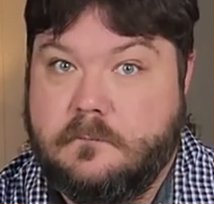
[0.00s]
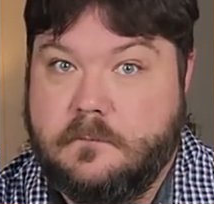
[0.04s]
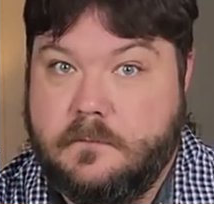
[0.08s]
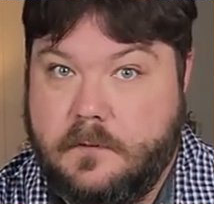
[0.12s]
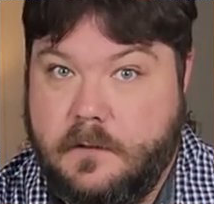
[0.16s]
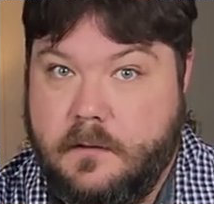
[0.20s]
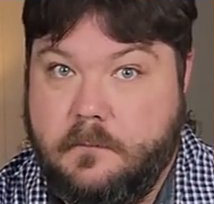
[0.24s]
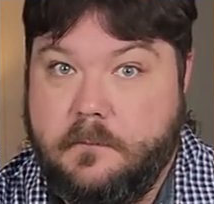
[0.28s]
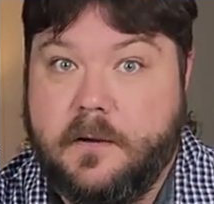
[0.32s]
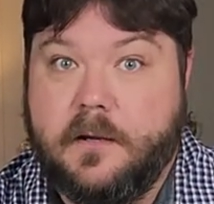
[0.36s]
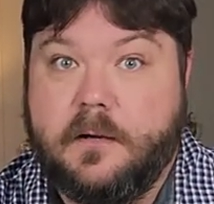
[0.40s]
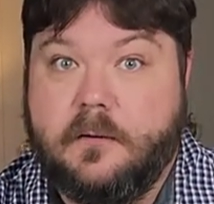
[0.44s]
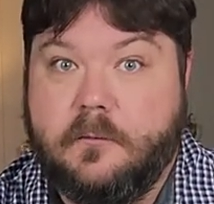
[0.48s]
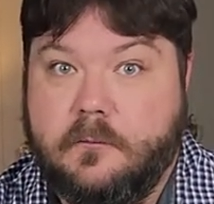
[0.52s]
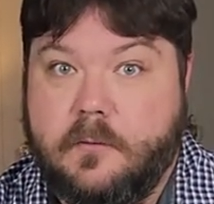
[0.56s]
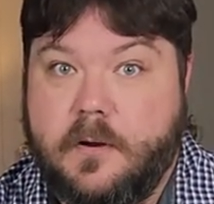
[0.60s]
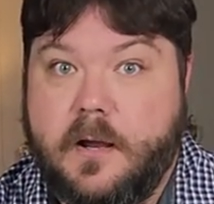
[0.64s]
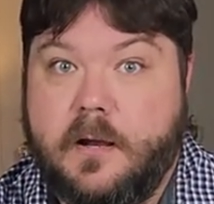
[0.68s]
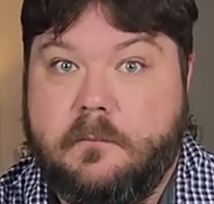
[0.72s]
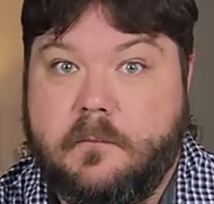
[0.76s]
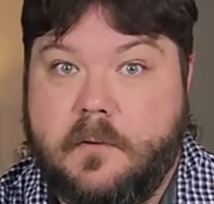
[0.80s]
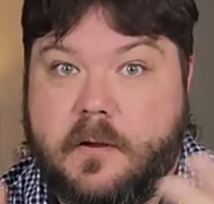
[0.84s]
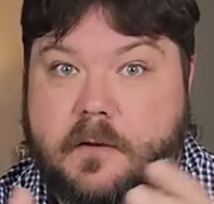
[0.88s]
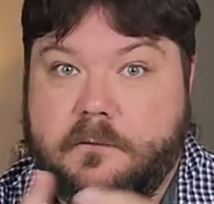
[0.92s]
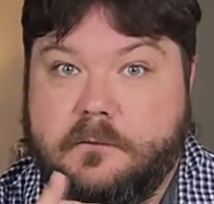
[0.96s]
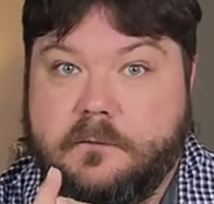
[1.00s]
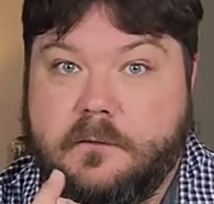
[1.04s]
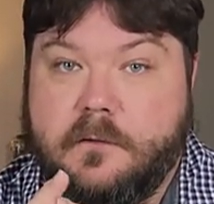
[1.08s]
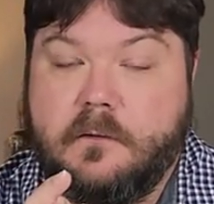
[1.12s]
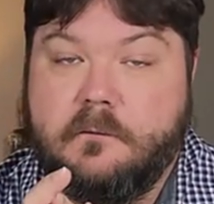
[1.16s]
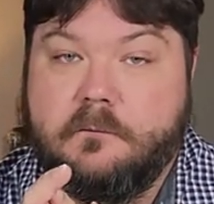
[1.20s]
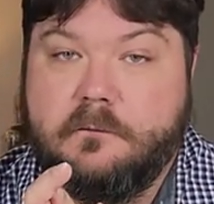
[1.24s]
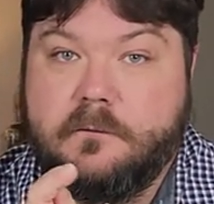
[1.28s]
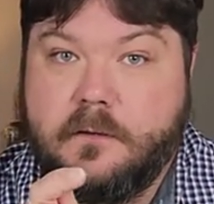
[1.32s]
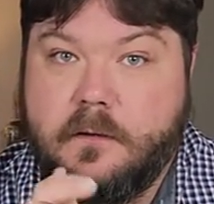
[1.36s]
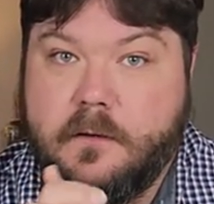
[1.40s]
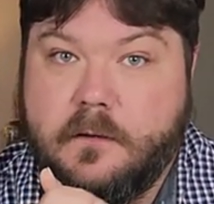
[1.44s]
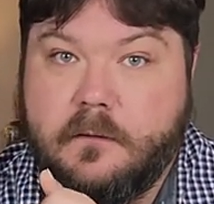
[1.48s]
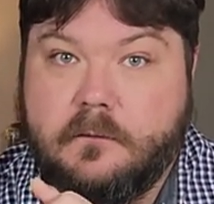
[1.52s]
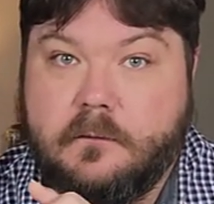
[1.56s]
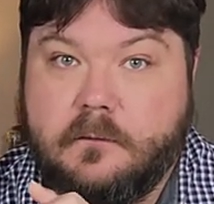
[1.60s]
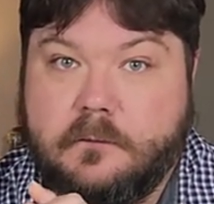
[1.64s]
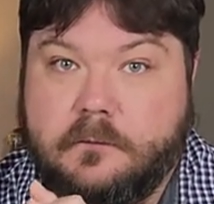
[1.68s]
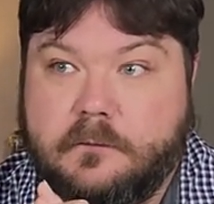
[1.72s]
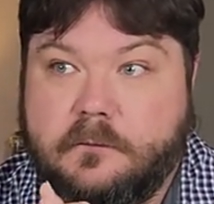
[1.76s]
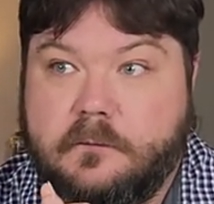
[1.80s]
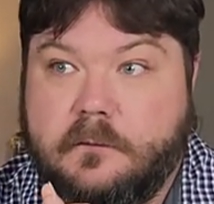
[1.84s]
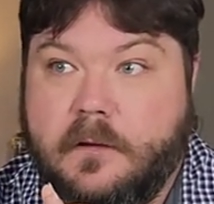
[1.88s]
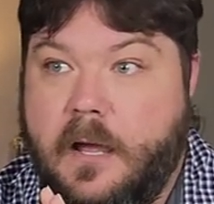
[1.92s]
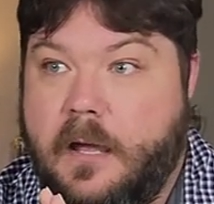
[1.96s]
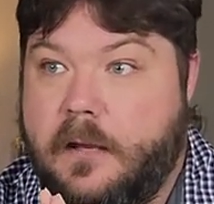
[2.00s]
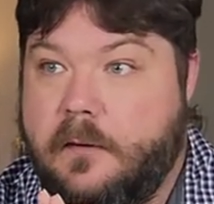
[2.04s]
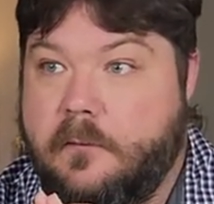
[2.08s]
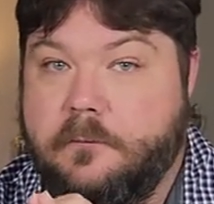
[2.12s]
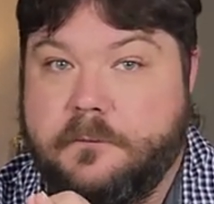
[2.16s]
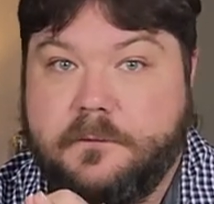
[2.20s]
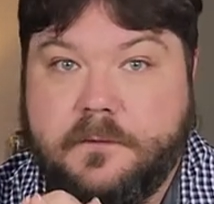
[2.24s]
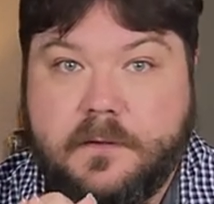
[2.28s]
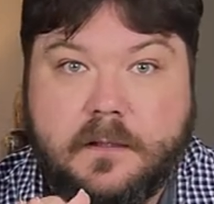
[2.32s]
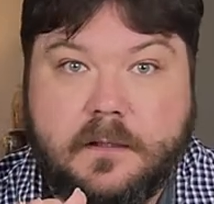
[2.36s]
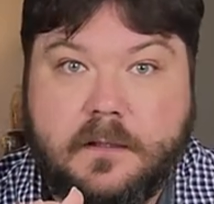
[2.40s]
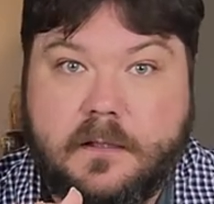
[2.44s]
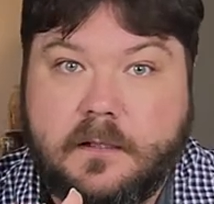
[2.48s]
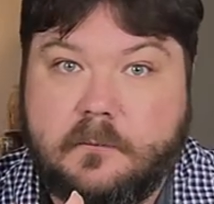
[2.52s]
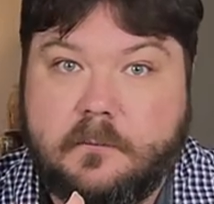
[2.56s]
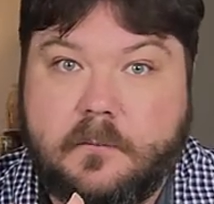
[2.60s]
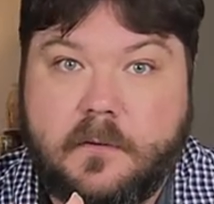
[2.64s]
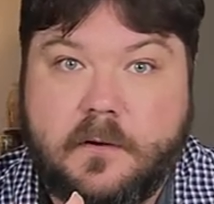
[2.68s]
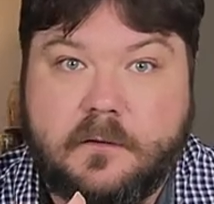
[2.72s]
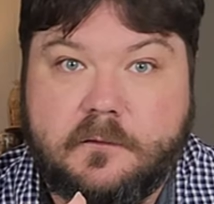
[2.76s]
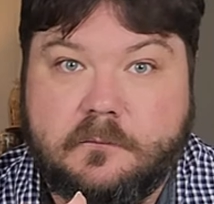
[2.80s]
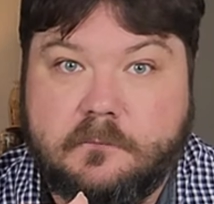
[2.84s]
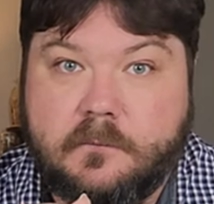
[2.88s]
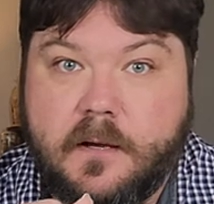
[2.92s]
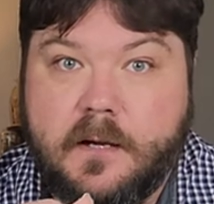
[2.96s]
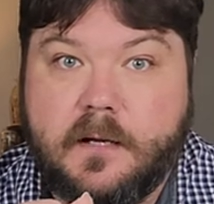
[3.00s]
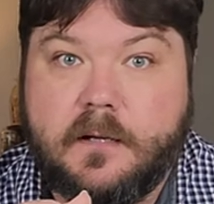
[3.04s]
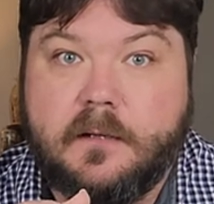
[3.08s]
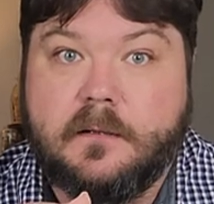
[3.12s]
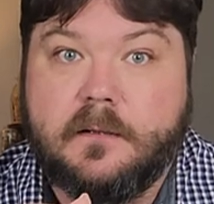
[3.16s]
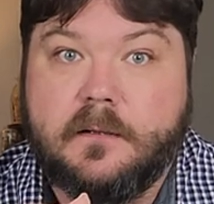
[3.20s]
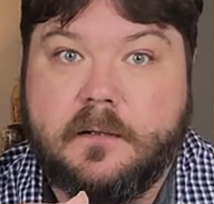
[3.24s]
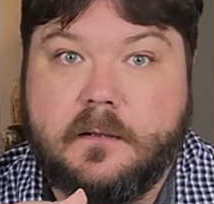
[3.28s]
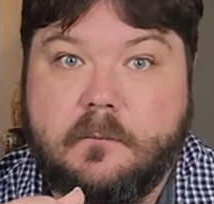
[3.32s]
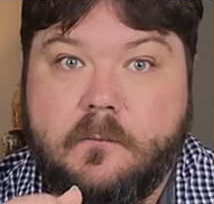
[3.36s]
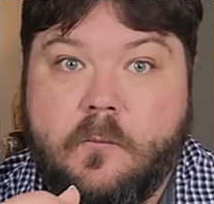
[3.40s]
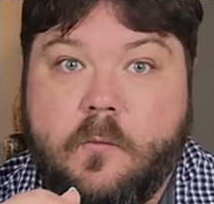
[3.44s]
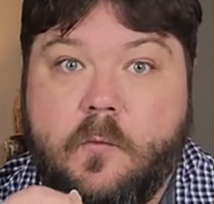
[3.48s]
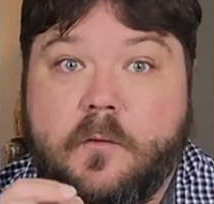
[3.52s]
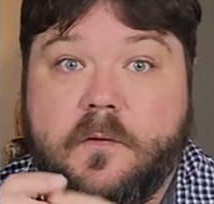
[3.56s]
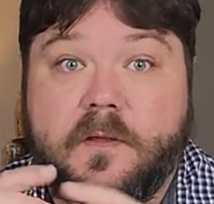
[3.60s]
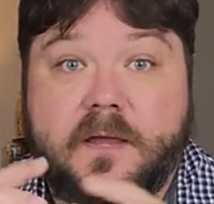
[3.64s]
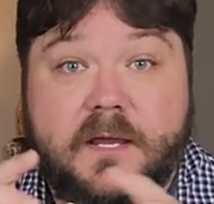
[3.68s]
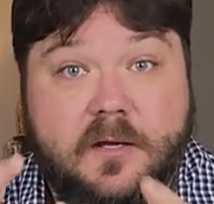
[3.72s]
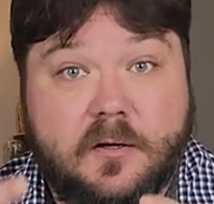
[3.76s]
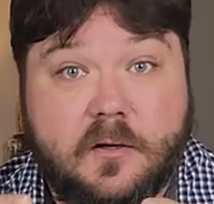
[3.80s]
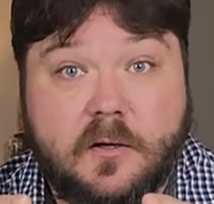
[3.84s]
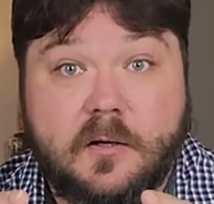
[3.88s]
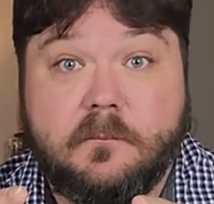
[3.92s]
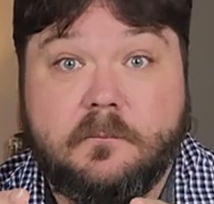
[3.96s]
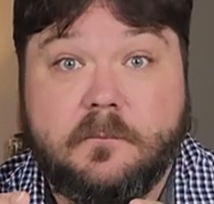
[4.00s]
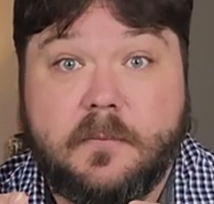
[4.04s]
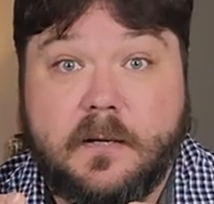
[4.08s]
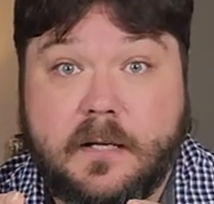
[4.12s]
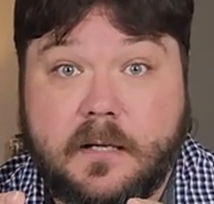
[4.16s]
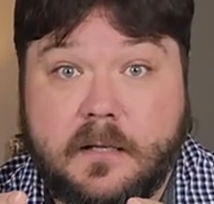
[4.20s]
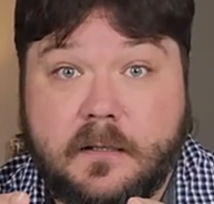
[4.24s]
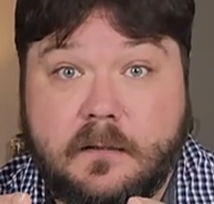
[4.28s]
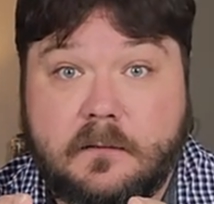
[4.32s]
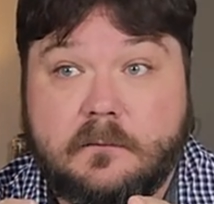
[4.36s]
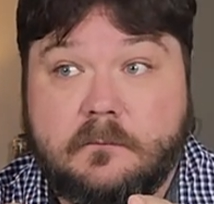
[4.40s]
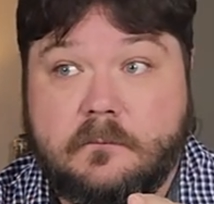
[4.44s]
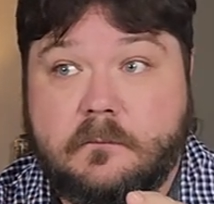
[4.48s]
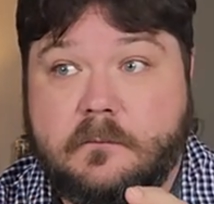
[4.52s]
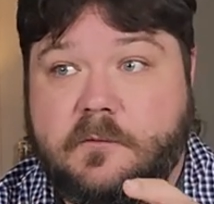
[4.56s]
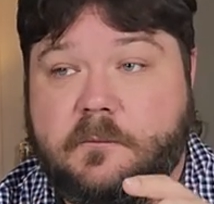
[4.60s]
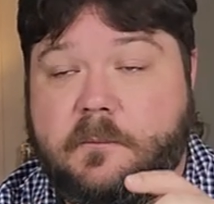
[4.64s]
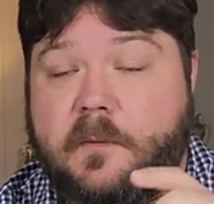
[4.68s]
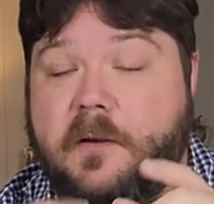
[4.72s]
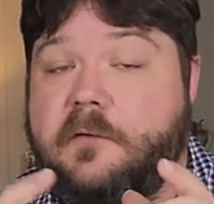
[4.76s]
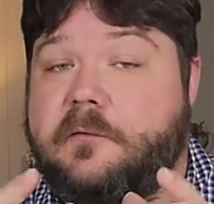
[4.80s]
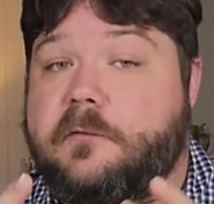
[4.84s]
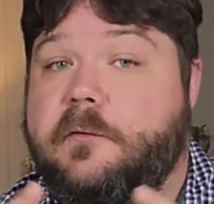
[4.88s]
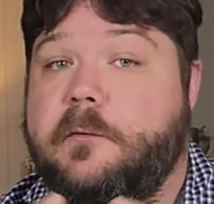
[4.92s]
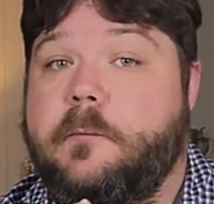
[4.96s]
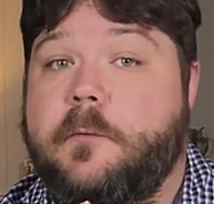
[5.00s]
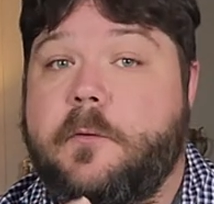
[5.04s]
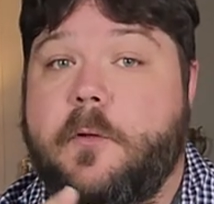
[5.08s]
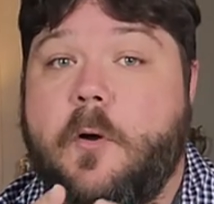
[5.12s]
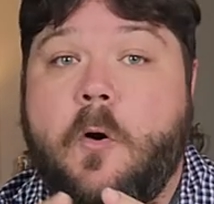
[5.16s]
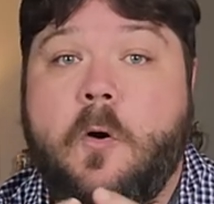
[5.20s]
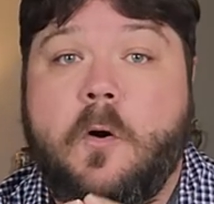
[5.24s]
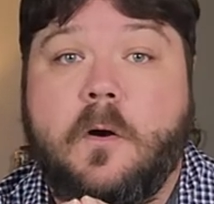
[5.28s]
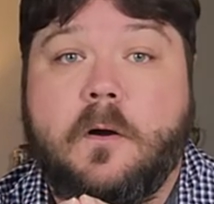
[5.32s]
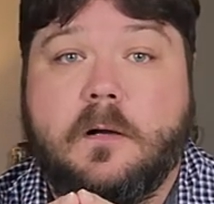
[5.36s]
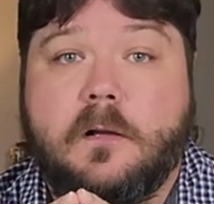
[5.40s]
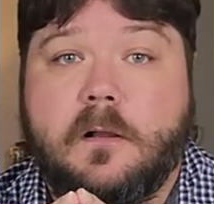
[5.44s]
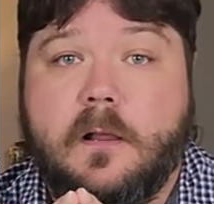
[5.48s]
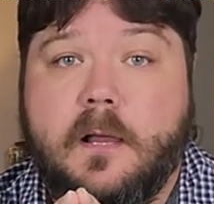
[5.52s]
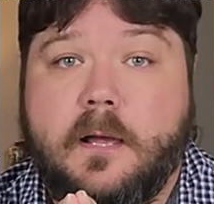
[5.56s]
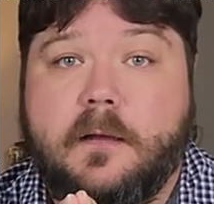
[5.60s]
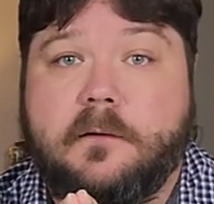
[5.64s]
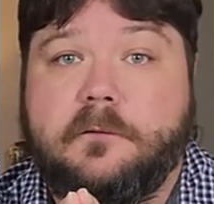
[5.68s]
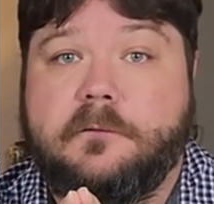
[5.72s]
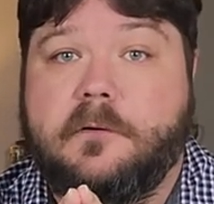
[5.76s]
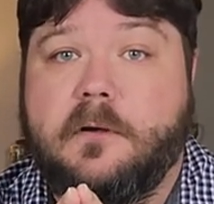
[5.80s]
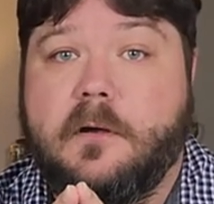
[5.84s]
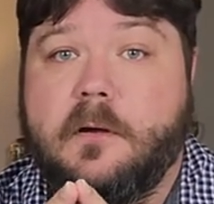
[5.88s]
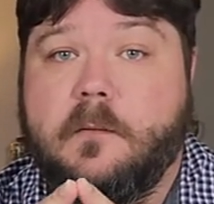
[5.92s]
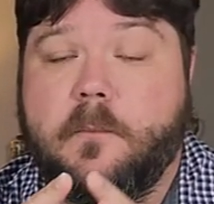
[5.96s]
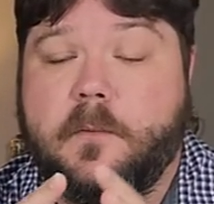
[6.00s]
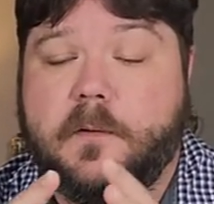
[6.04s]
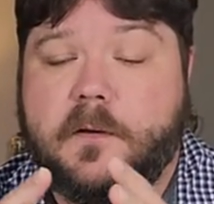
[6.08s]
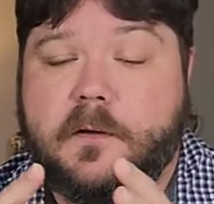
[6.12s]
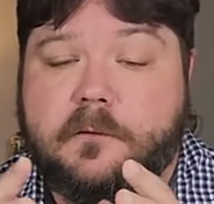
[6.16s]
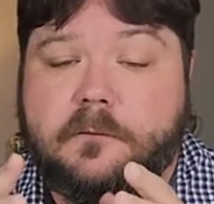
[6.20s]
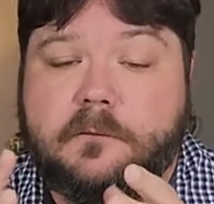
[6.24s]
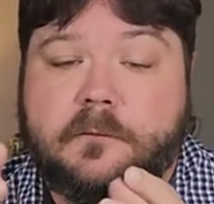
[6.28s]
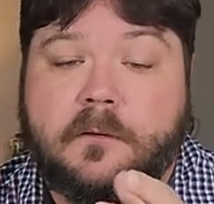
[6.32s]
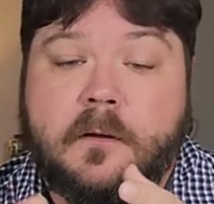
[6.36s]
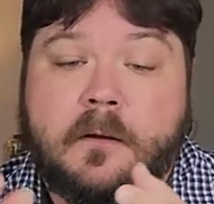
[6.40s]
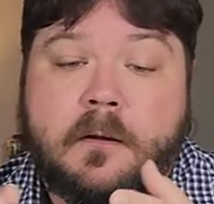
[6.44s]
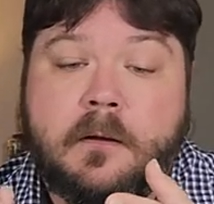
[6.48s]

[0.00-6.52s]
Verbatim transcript: Let me correct myself there, because I don't think anybody's making it anymore. They could be, especially with art glass companies.